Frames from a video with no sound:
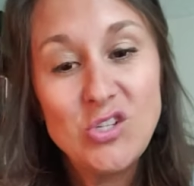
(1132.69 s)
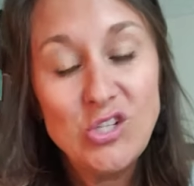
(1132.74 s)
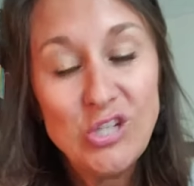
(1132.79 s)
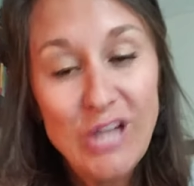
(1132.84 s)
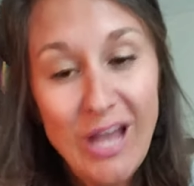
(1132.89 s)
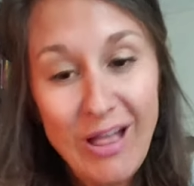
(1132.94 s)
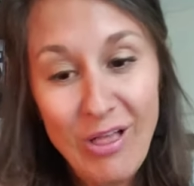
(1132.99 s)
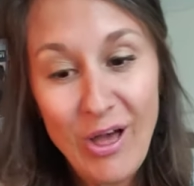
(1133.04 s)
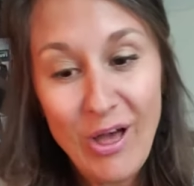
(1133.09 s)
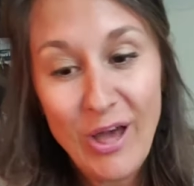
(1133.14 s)

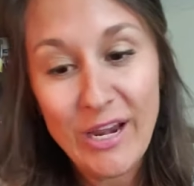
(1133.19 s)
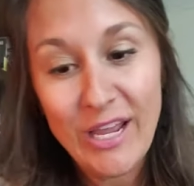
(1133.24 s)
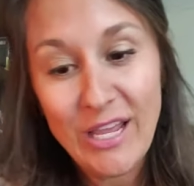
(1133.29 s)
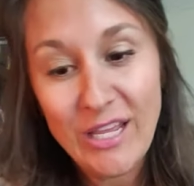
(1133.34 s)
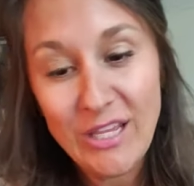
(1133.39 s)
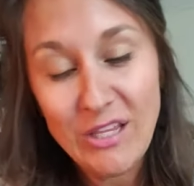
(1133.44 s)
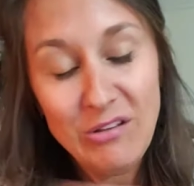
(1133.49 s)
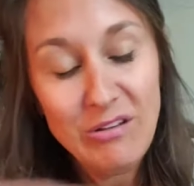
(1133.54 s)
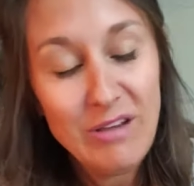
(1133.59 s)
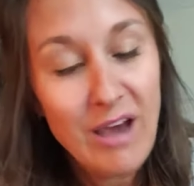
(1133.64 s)
gel on it,
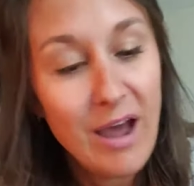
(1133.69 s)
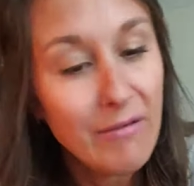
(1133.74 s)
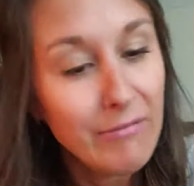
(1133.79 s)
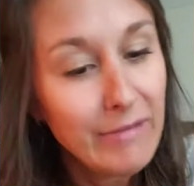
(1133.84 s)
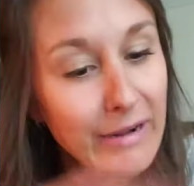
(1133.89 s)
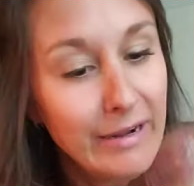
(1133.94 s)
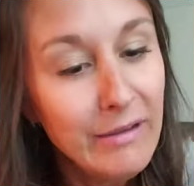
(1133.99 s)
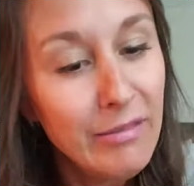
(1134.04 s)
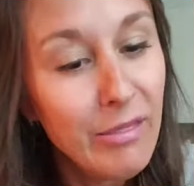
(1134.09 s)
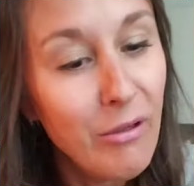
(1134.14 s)
you got to
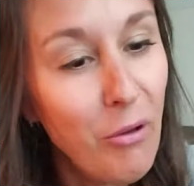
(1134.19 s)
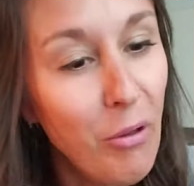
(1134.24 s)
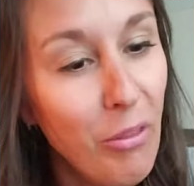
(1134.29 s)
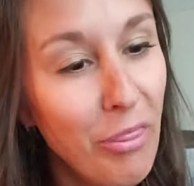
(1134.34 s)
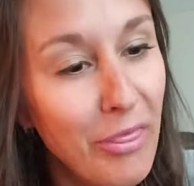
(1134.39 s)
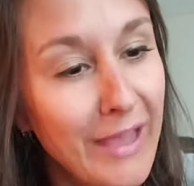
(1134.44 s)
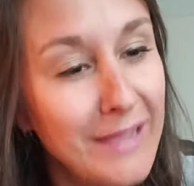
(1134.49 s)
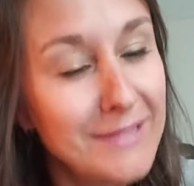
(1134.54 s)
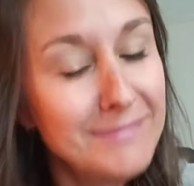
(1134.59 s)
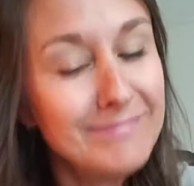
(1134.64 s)
redo the whole
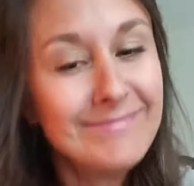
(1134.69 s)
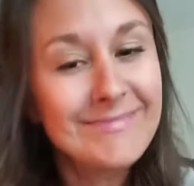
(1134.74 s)
thing.